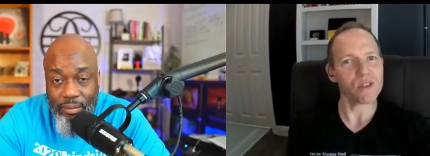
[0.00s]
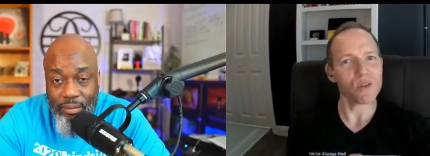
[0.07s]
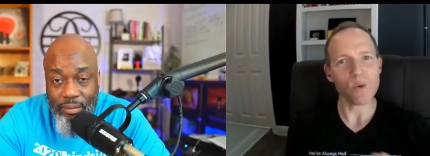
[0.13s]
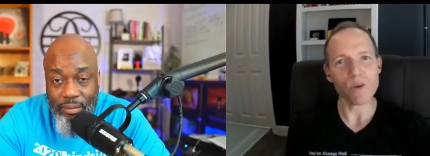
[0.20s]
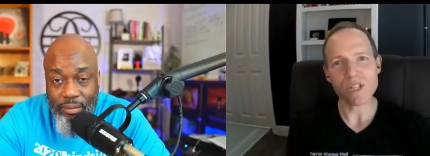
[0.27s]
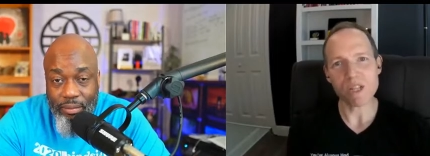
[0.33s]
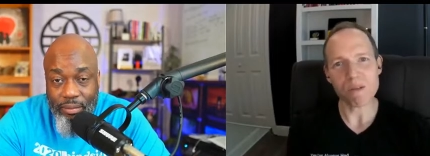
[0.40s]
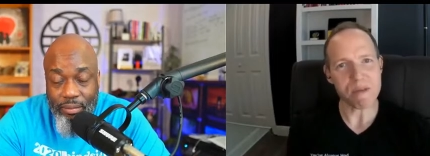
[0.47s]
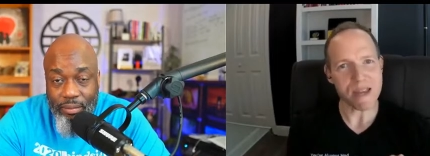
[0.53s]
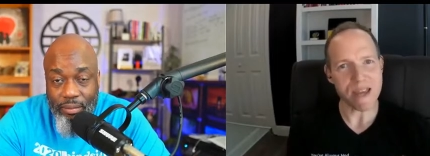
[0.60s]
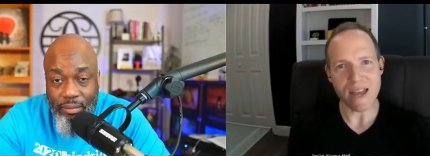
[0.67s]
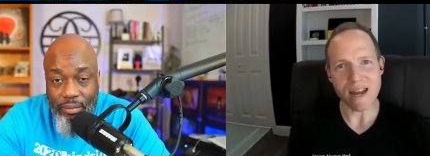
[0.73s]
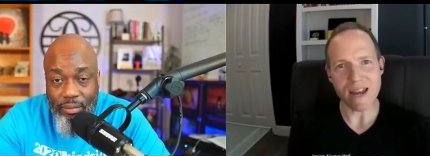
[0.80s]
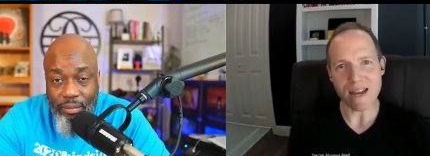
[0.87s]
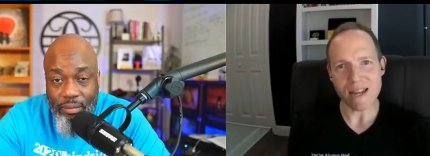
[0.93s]
Speaker 1: towards the
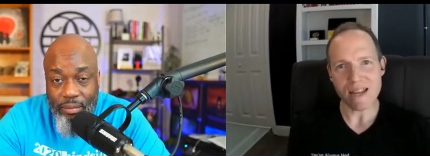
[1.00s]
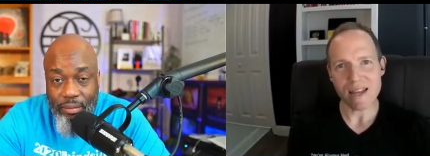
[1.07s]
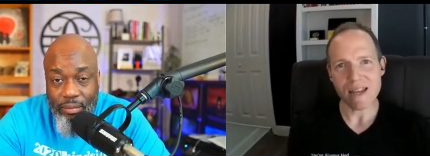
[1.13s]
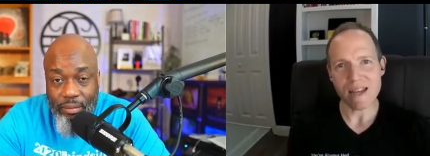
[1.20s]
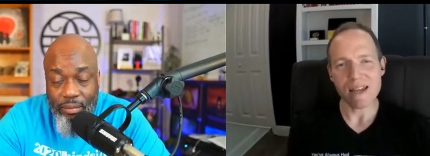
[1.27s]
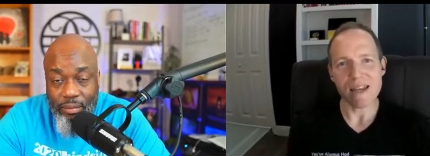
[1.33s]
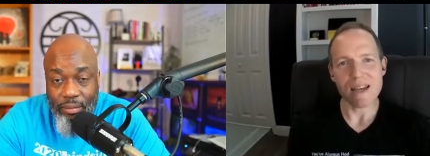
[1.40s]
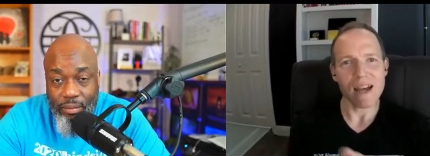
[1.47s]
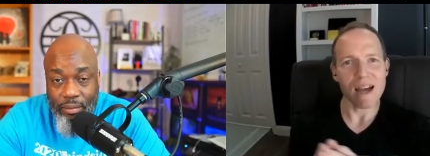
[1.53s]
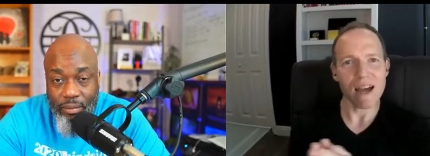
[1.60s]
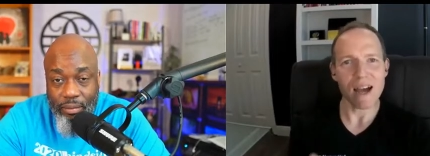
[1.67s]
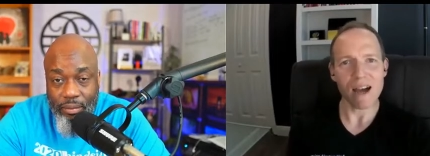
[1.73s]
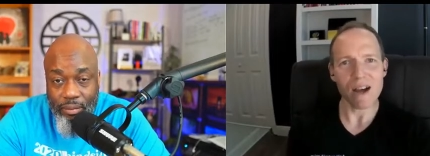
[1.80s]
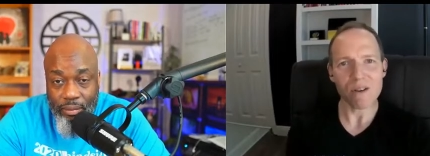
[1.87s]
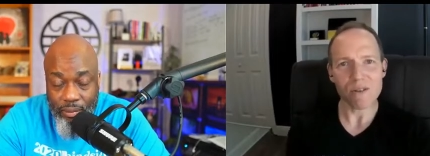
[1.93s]
beginning,
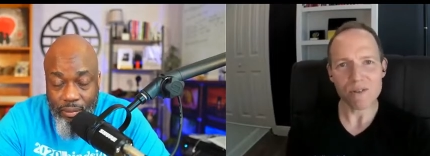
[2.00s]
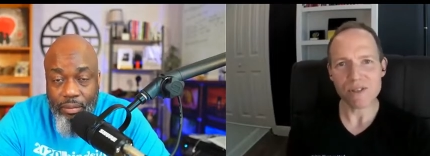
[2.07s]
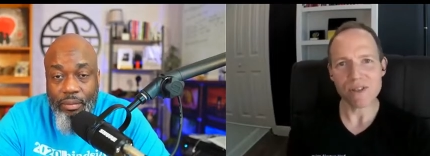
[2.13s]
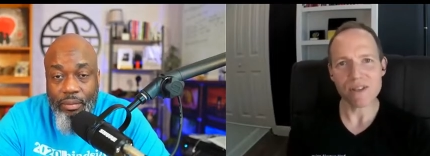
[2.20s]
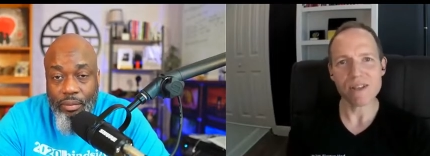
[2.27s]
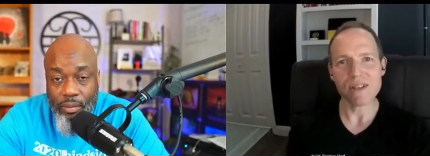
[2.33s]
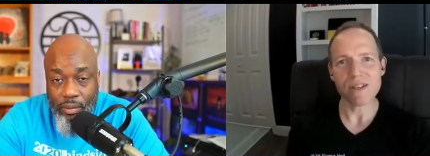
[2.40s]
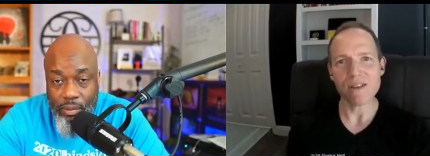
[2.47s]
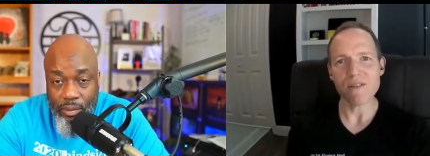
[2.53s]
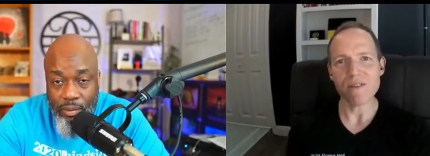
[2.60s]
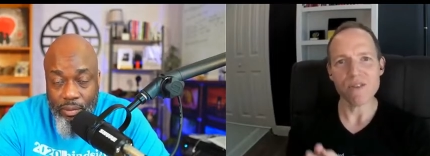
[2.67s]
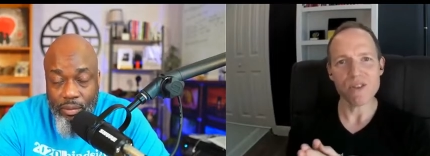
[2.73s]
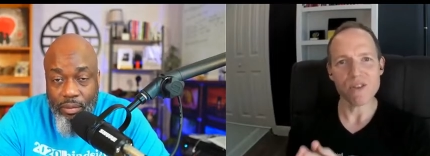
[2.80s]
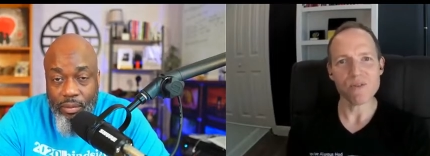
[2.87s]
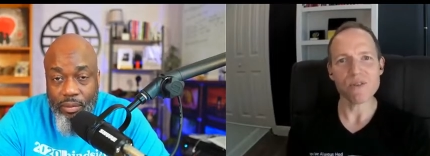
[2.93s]
how did
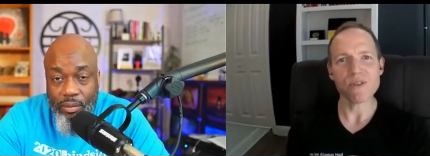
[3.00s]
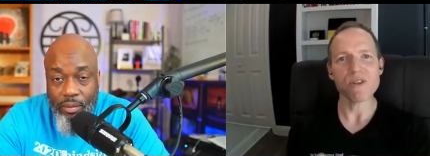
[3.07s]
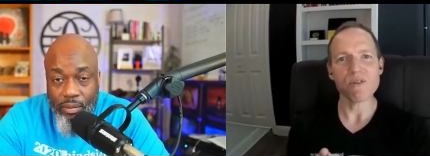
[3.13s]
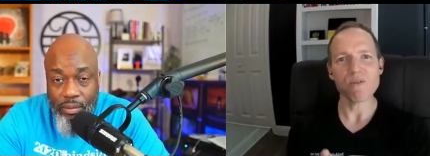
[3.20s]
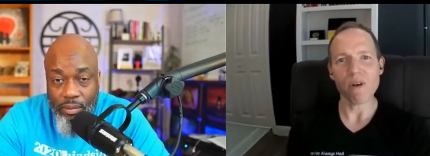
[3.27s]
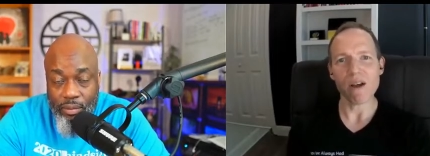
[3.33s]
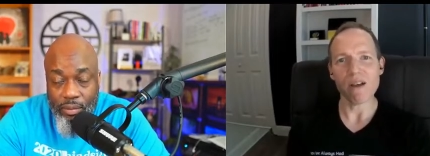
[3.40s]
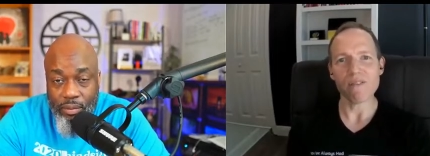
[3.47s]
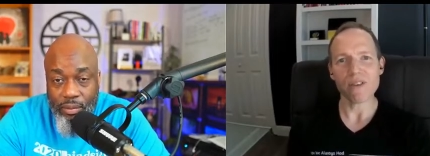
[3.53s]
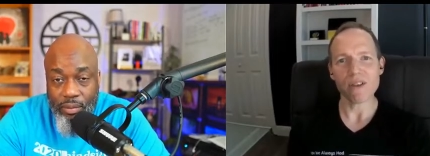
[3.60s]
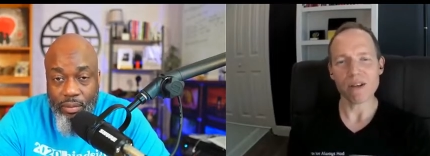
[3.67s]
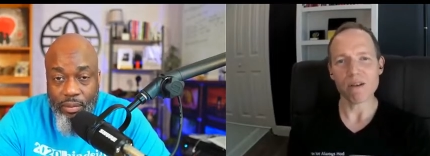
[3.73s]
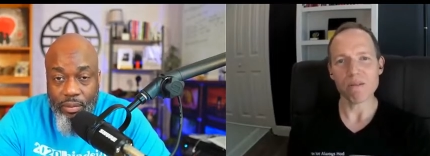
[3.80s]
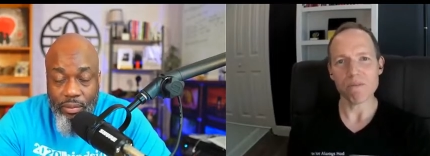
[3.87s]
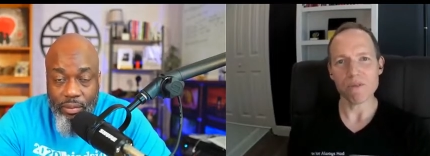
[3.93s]
you and your wife
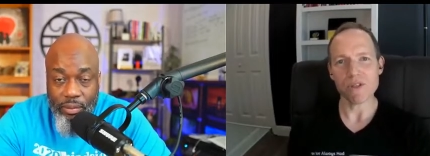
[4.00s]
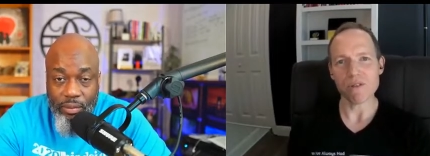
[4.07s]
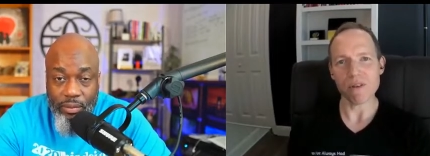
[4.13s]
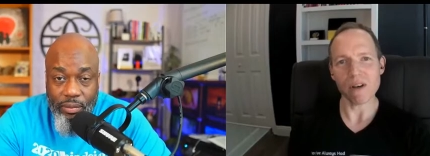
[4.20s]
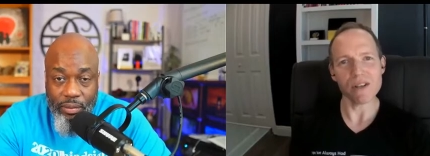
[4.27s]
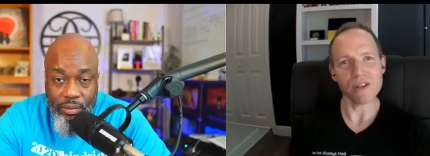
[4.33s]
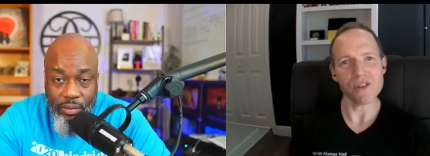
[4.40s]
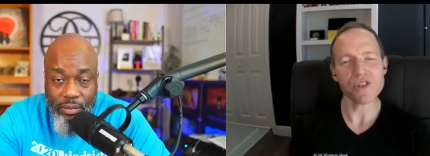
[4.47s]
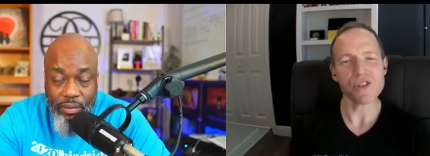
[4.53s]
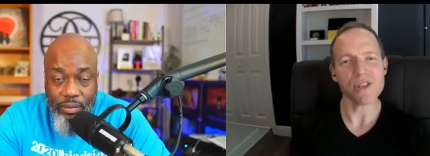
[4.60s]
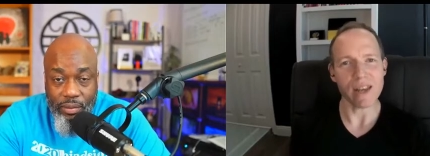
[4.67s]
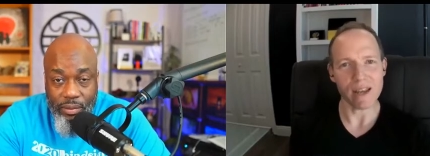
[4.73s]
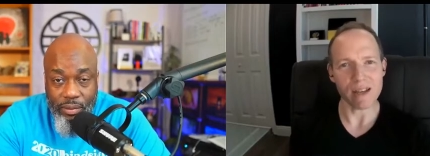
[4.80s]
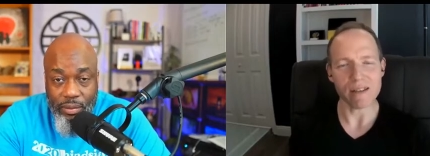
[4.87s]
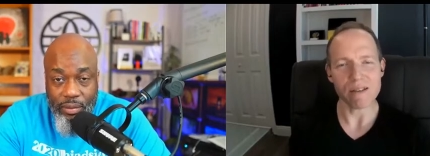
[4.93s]
come to
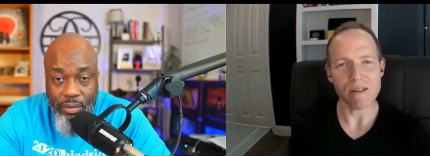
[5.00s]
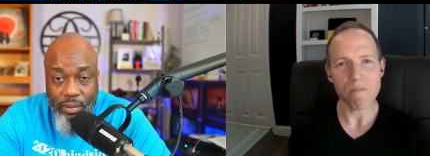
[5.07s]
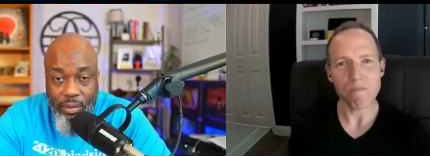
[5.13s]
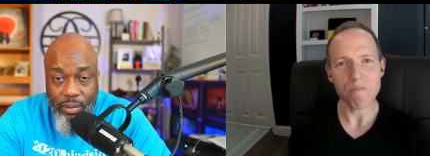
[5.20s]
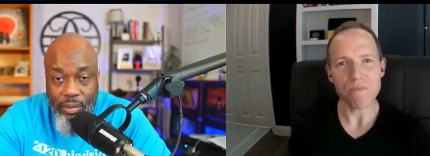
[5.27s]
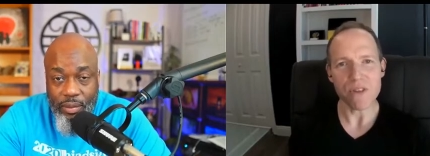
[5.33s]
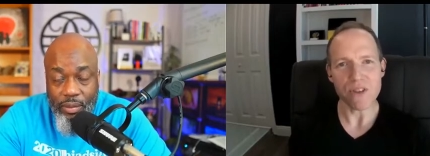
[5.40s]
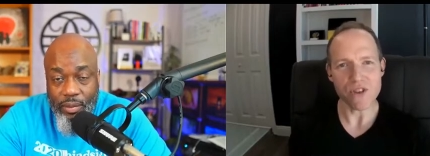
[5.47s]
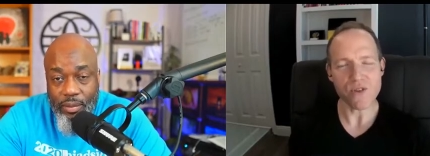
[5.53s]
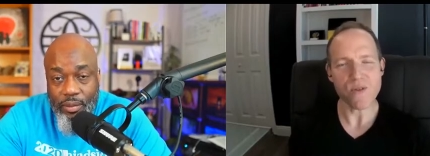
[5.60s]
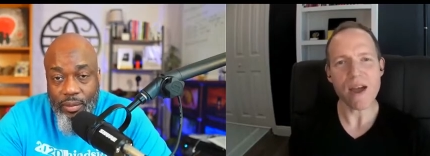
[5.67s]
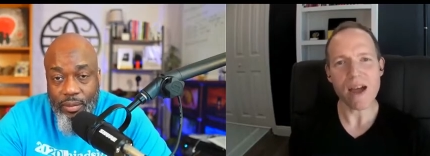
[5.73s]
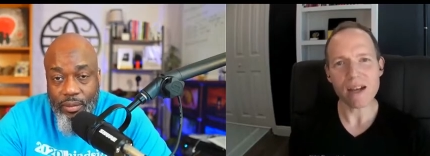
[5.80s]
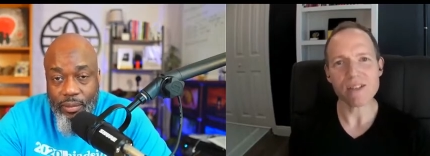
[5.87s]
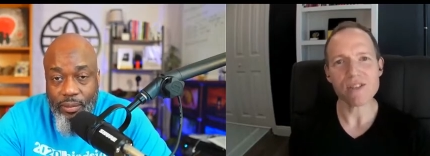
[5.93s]
understand that you
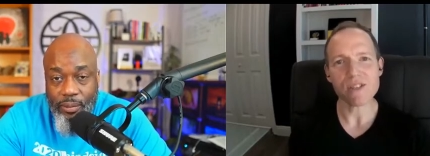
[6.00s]
had